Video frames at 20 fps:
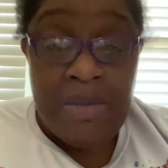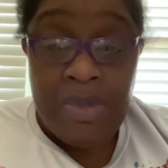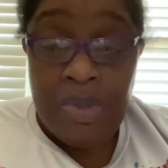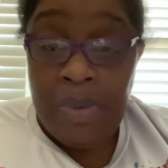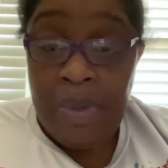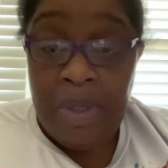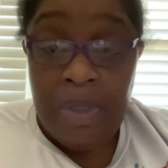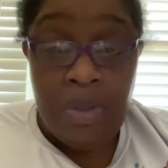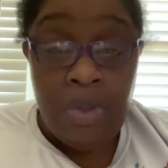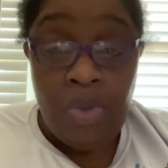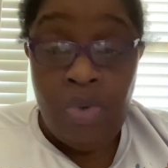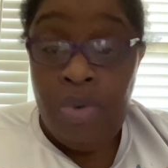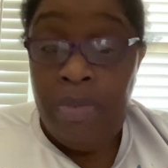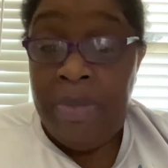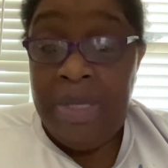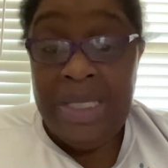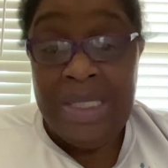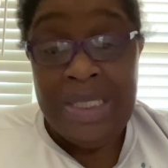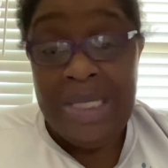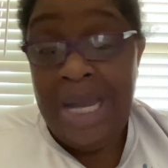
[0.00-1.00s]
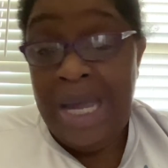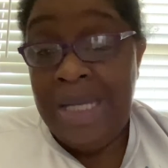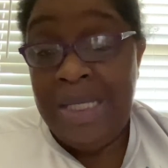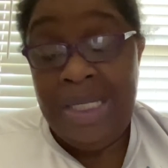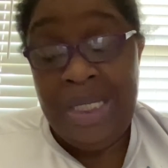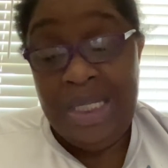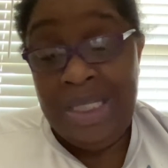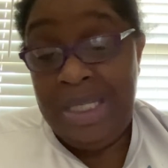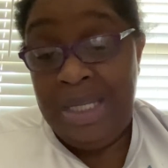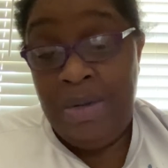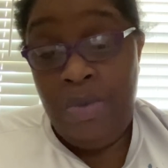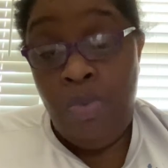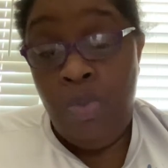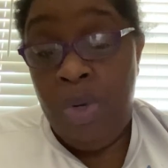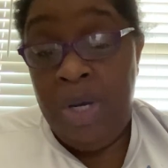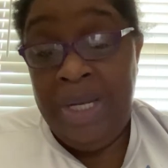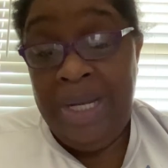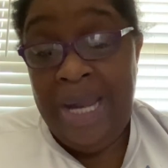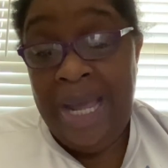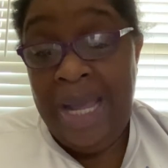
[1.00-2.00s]
working through them is not just in
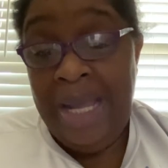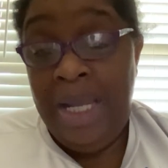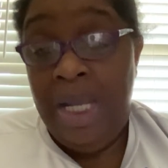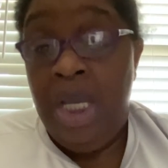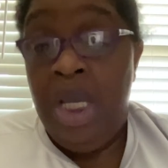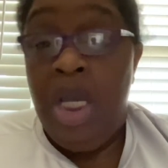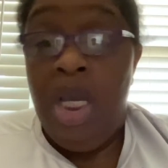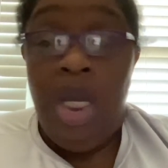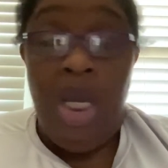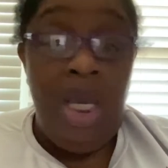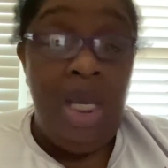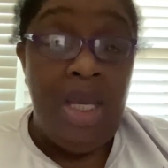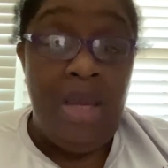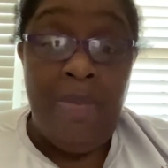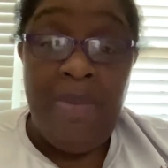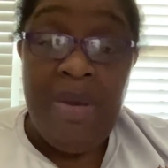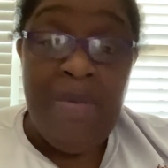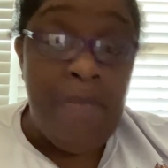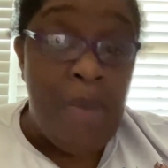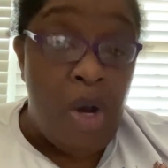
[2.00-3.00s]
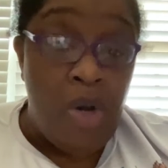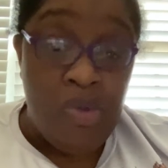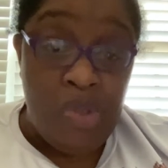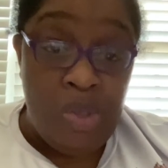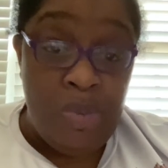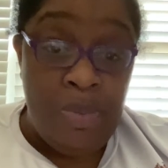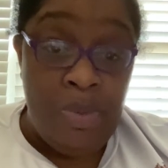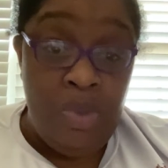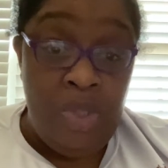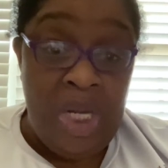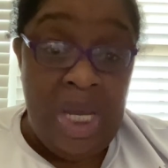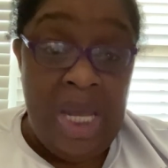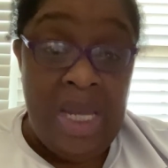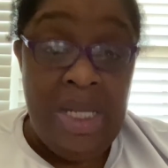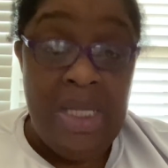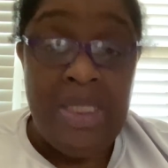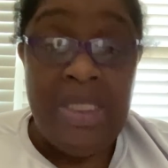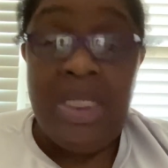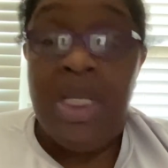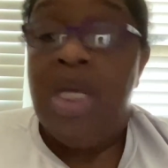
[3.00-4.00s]
one day. It can be multiple
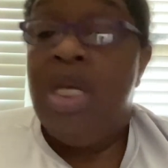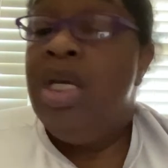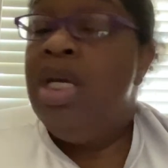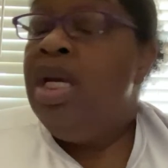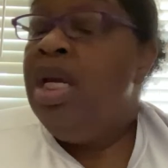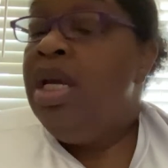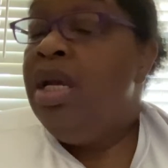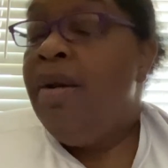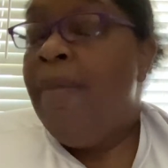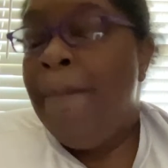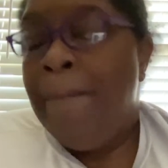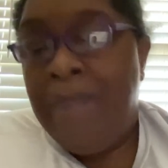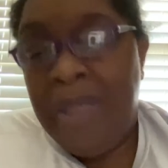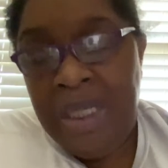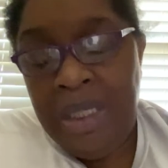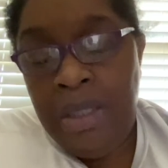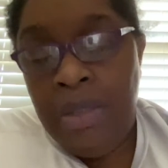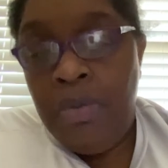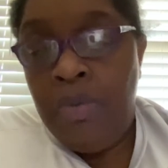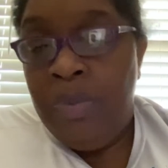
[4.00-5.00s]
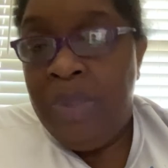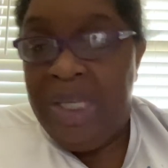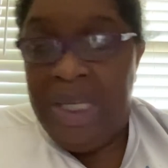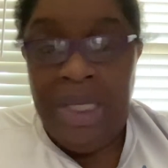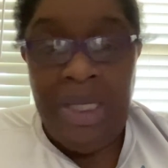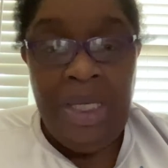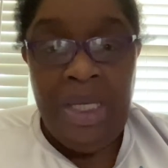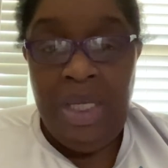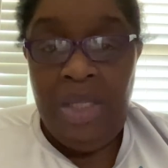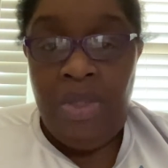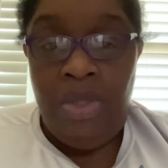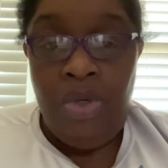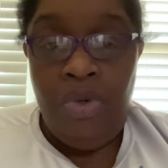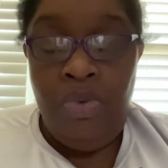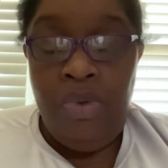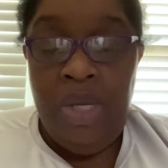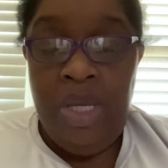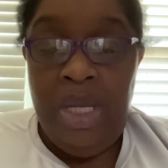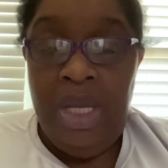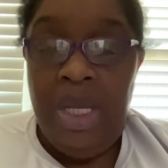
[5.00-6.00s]
days. But we can get
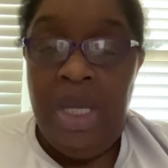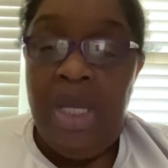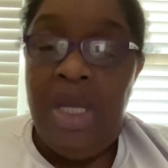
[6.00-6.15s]
through it.